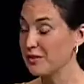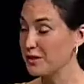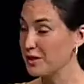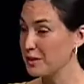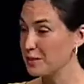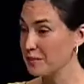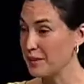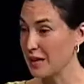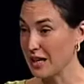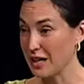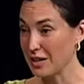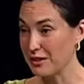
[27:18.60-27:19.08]
very
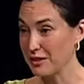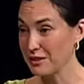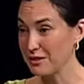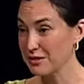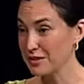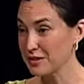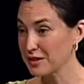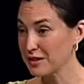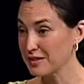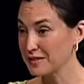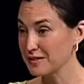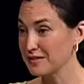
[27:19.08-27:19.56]

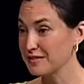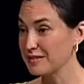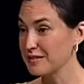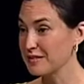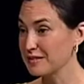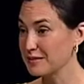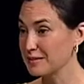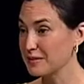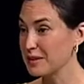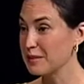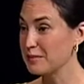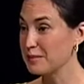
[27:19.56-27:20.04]
powerful.
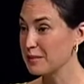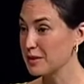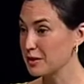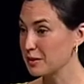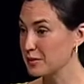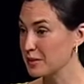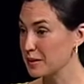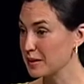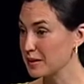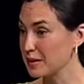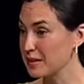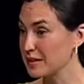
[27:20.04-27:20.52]
And there are
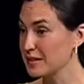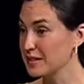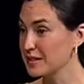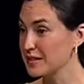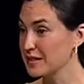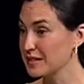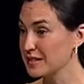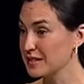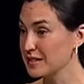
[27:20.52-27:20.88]
resources